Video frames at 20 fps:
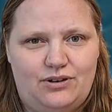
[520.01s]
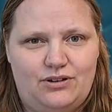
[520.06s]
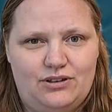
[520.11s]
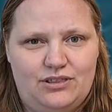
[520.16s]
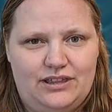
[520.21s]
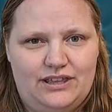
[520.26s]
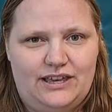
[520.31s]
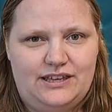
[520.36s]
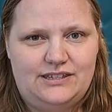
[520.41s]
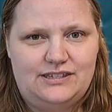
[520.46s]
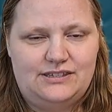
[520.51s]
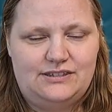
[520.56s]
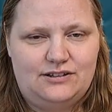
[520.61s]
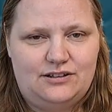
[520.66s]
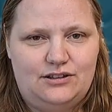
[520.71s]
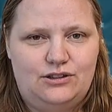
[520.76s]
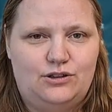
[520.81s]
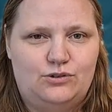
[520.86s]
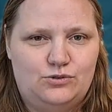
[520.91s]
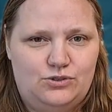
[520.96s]
our legs
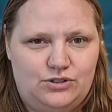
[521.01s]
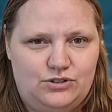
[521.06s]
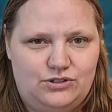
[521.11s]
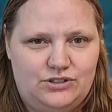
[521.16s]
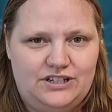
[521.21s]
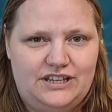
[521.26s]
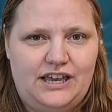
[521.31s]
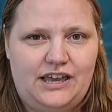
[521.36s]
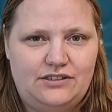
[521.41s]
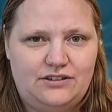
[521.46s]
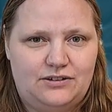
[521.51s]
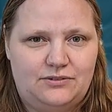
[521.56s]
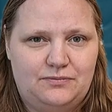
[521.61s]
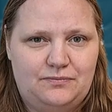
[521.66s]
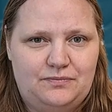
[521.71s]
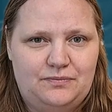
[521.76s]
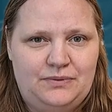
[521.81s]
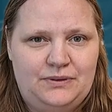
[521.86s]
closer together.